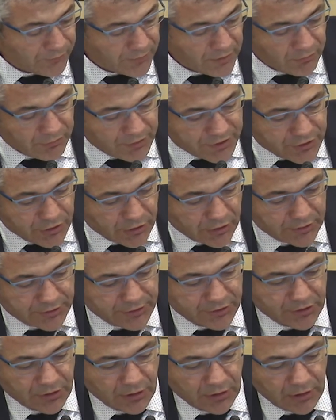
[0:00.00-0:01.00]
of the
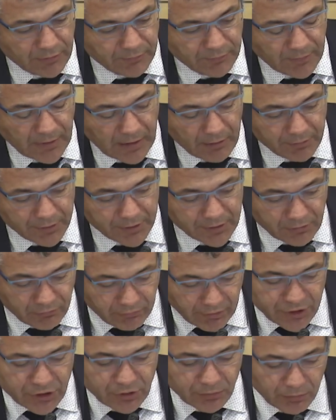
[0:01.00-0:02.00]
results of our
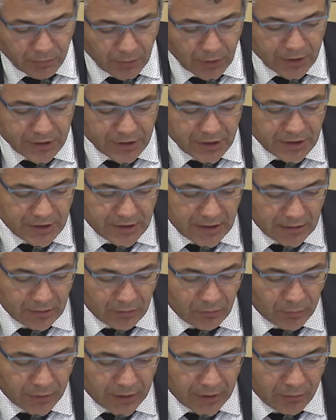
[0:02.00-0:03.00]
integration policies that
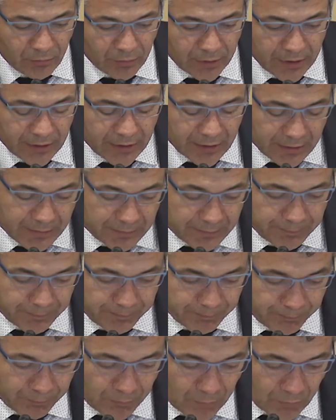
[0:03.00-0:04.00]
we are
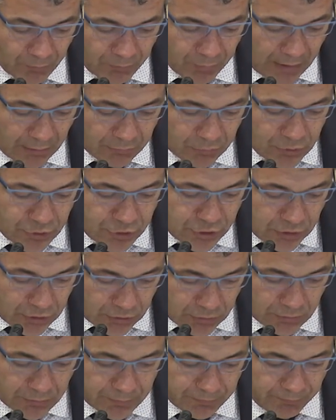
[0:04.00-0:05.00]
proud to
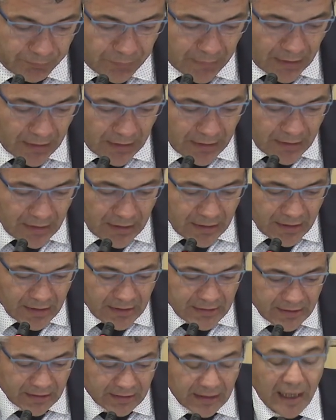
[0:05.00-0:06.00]
show
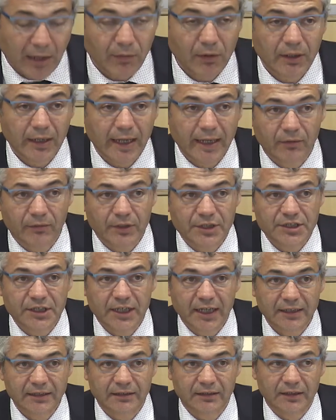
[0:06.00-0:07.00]
is that our language,
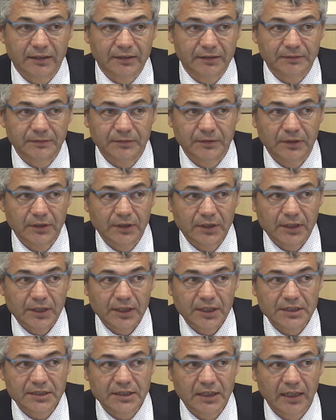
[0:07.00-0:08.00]
Catalan,
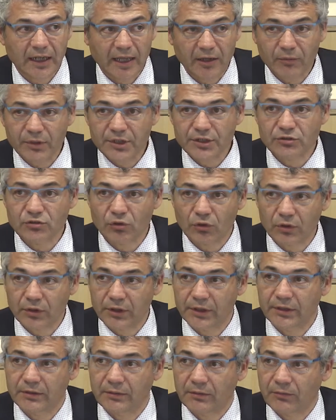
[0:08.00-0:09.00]
is a language
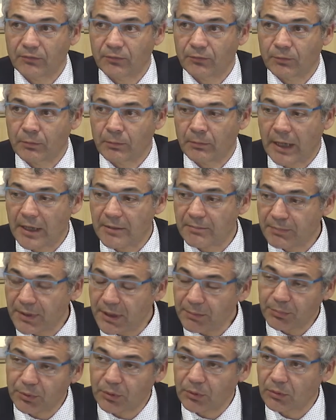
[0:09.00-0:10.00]
talked by
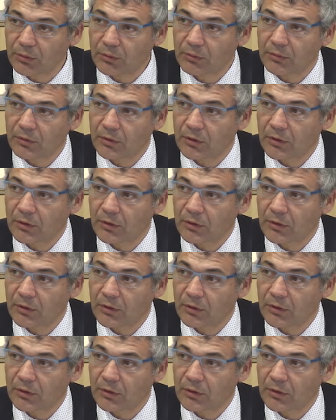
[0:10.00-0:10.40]
people